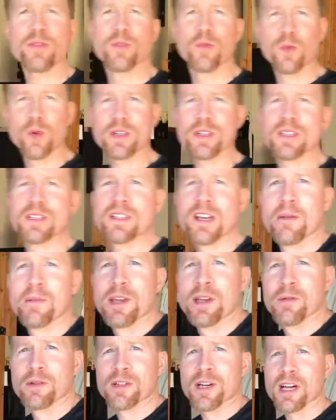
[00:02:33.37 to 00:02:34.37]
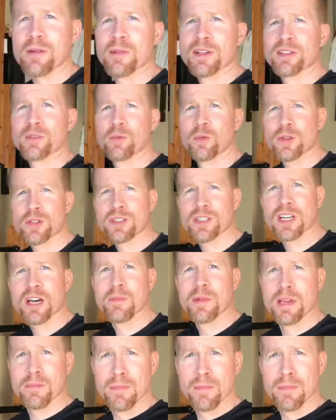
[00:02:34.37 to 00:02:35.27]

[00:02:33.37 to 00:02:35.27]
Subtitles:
the wooden dummy. We're talking about the wooden dummy,